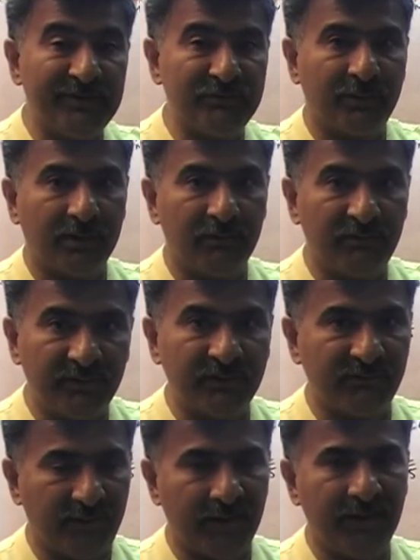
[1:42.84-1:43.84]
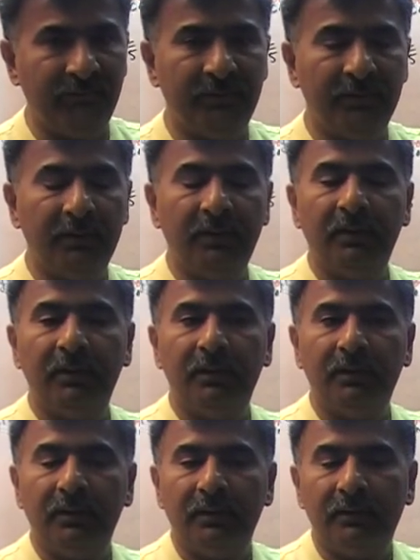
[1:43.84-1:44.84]
one of the first 5,
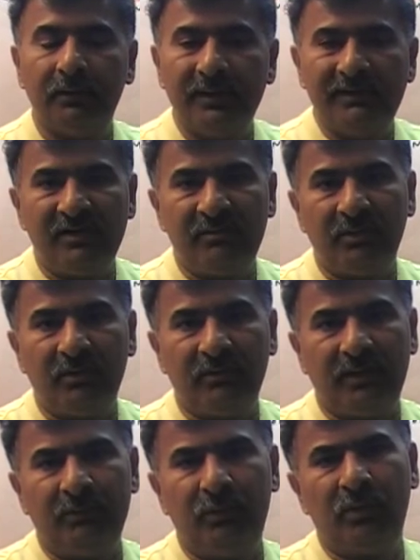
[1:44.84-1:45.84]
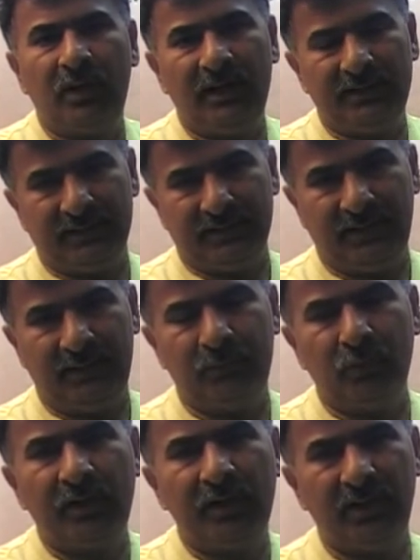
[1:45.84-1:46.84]
the reason is because I'm too cocky, I'm
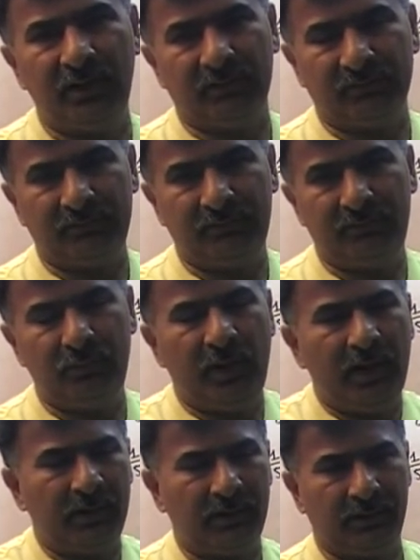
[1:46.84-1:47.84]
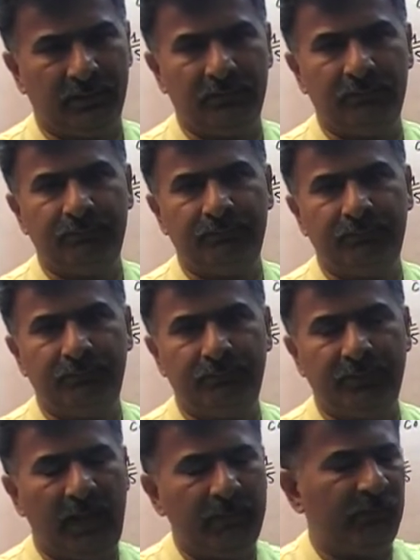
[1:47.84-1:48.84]
too careless, too arrogant.
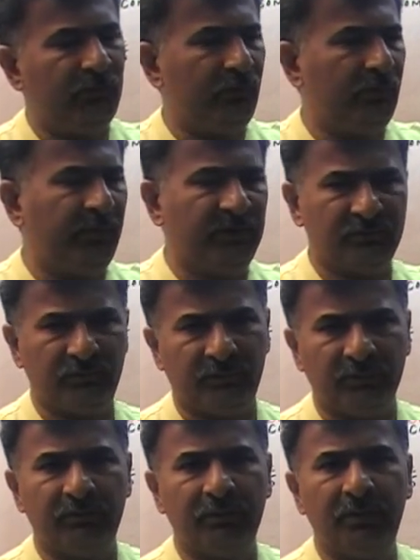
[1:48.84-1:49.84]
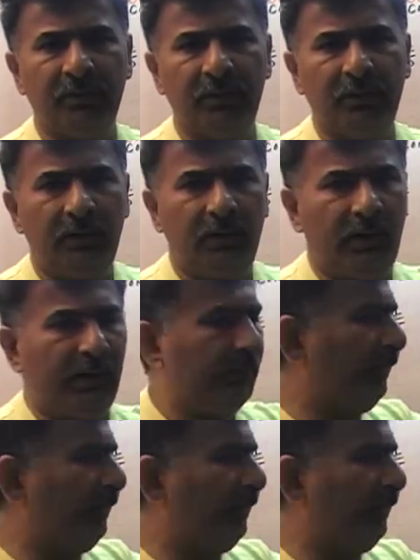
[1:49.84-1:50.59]
Happens to the best of us. And